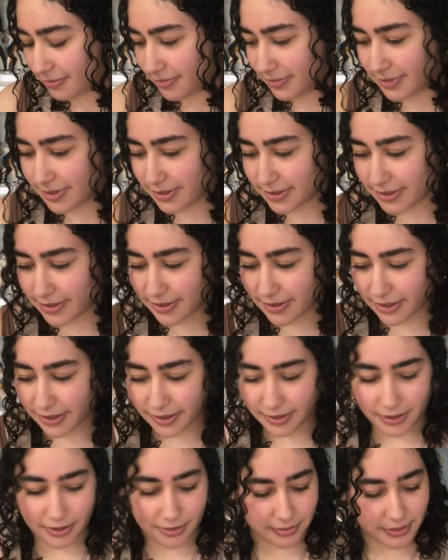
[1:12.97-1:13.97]
This is
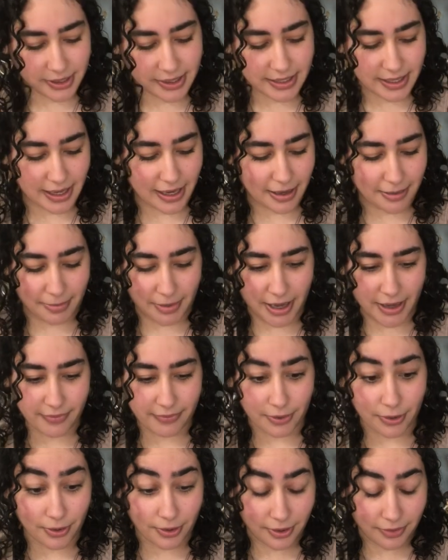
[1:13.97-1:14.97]
like the only time I've
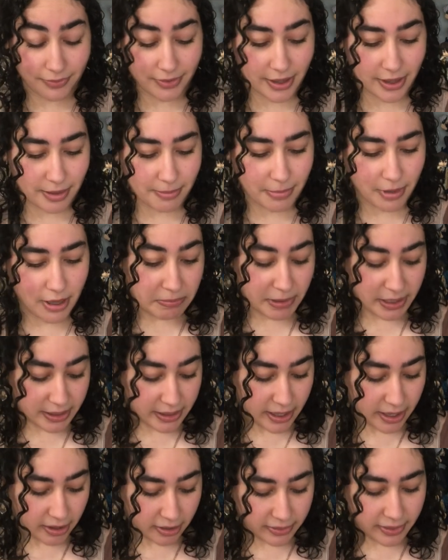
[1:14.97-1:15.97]
heard of them, but
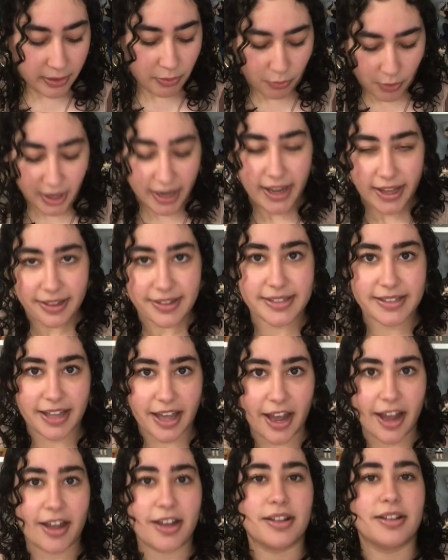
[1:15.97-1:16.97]
they are the 1/8
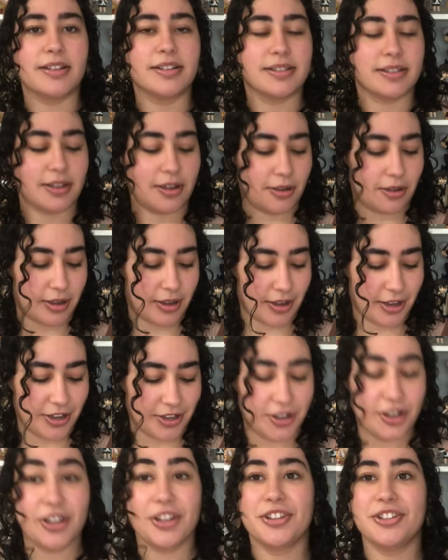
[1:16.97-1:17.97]
scales
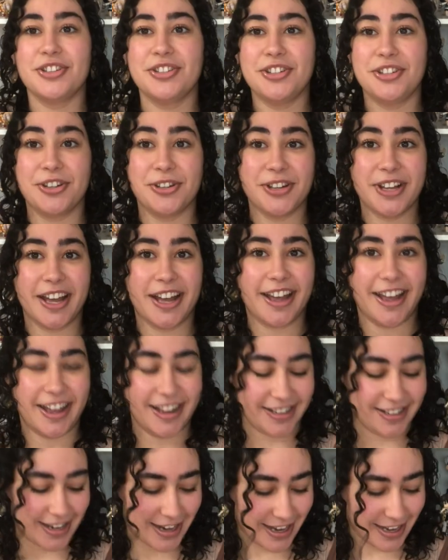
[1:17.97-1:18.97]
Chuuya
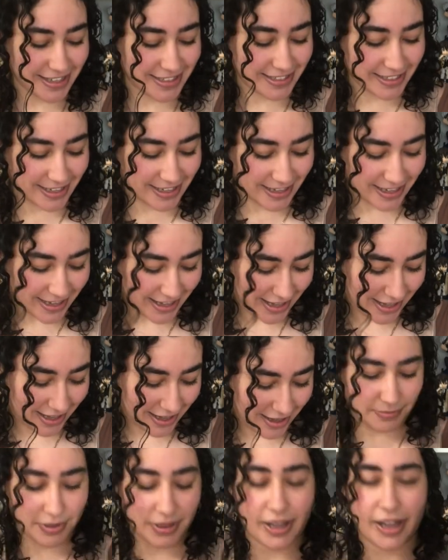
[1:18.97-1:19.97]
and Dazai
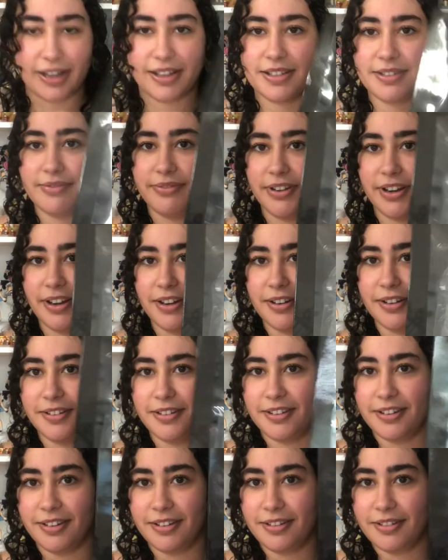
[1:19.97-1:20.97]
Plex
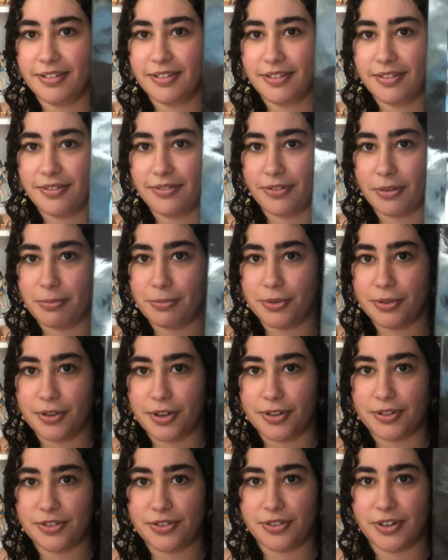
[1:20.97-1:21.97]
figures from
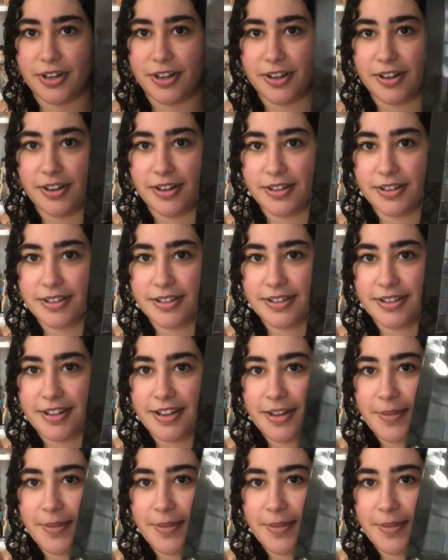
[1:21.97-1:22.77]
Bungou Stray Dogs.